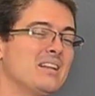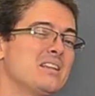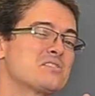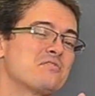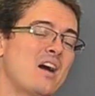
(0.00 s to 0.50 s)
need at
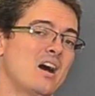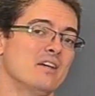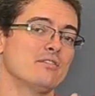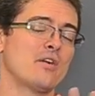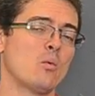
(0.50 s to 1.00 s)
least
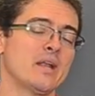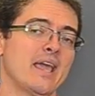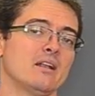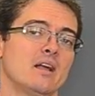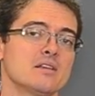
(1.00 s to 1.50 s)
five if I want to
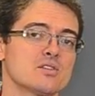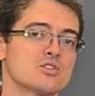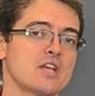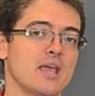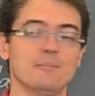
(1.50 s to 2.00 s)
analyze a
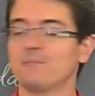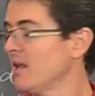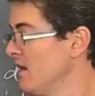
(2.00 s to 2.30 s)
shape.